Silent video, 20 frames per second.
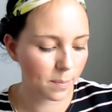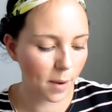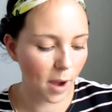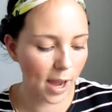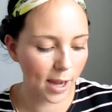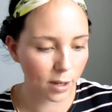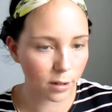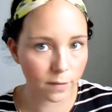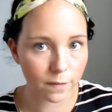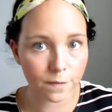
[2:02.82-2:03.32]
but
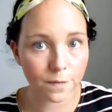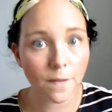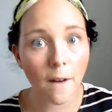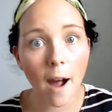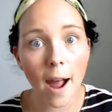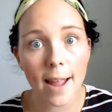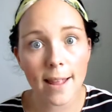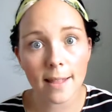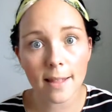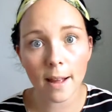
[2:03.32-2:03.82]
I couldn't
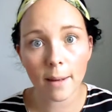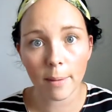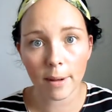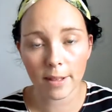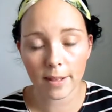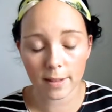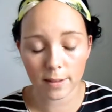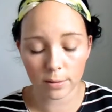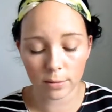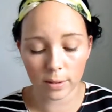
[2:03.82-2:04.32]
find them. I
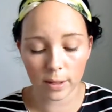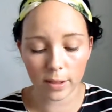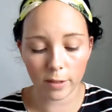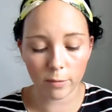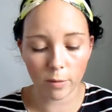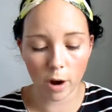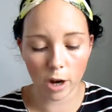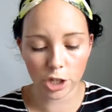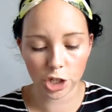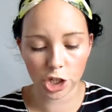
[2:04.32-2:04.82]
think they're all in
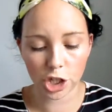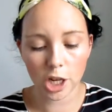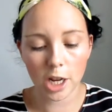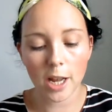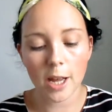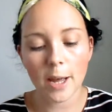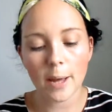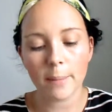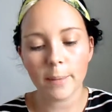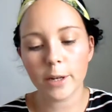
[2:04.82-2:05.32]
the wash
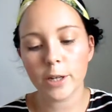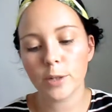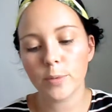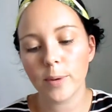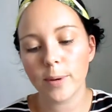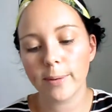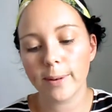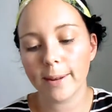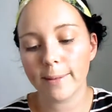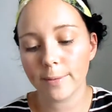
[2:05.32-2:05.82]
because
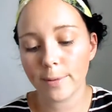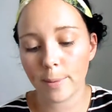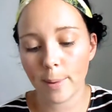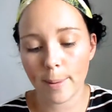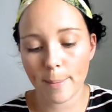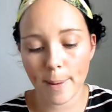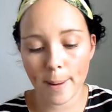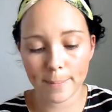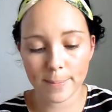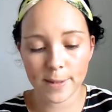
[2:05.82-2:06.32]
we went up to my
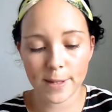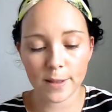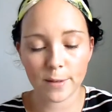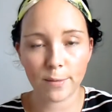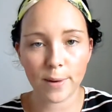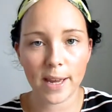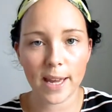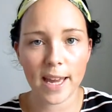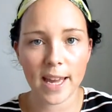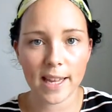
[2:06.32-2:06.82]
mum's in the
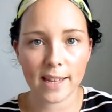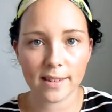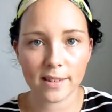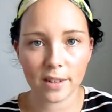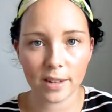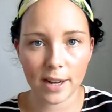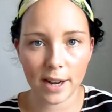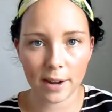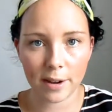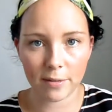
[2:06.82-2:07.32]
weekend,
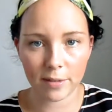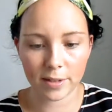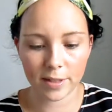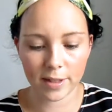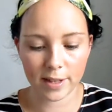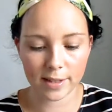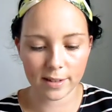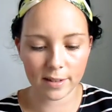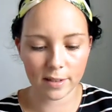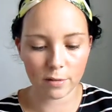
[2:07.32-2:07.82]
so now
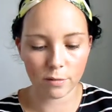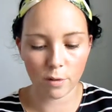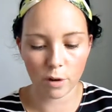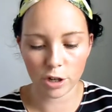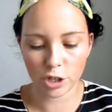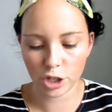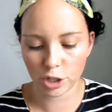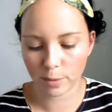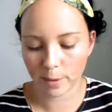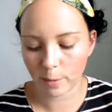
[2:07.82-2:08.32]
everything's in the
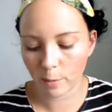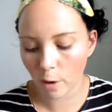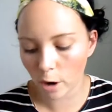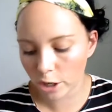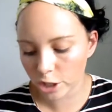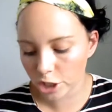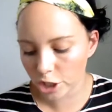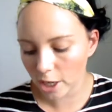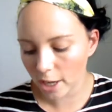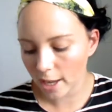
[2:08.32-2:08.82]
wash to be
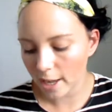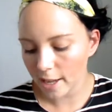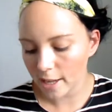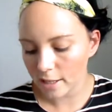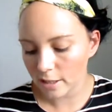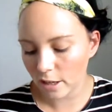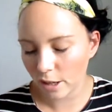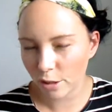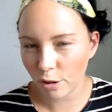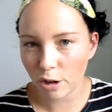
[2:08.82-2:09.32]
washed.
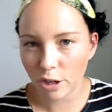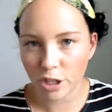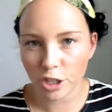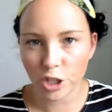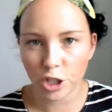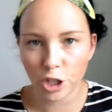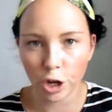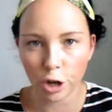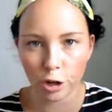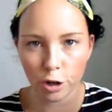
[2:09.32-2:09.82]
So I thought I'd just
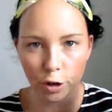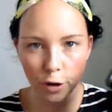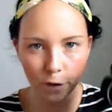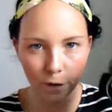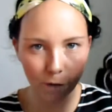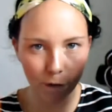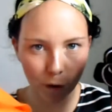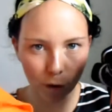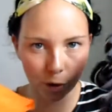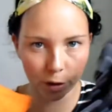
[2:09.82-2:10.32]
show you a
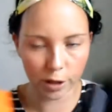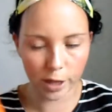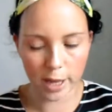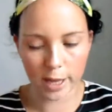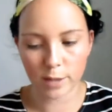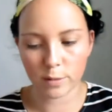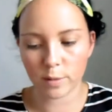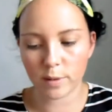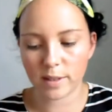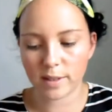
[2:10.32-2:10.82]
few
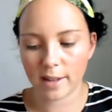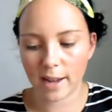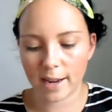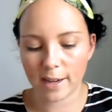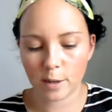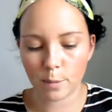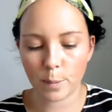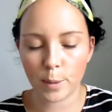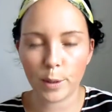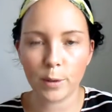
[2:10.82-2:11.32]
things we're starting
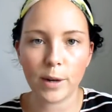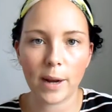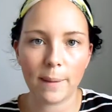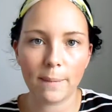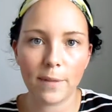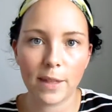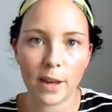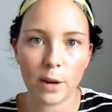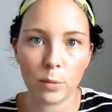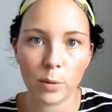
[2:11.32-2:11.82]
to build up
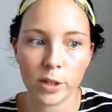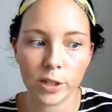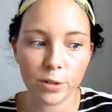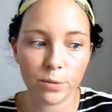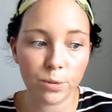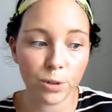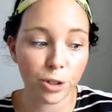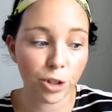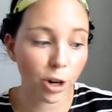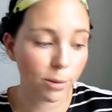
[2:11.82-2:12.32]
their winter
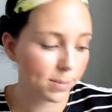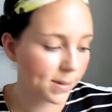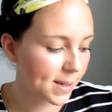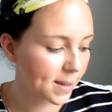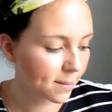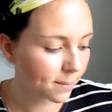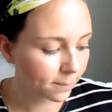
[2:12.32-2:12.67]
wardrobes.